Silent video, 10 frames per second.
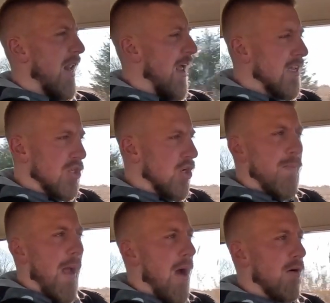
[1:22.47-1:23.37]
It has good
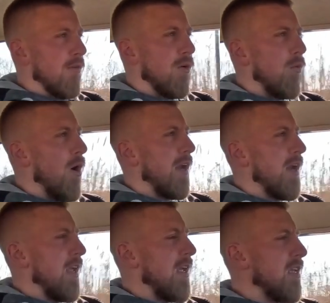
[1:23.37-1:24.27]
power for what
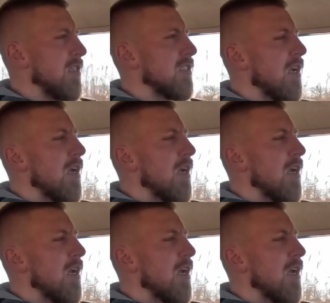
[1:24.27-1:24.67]
it is.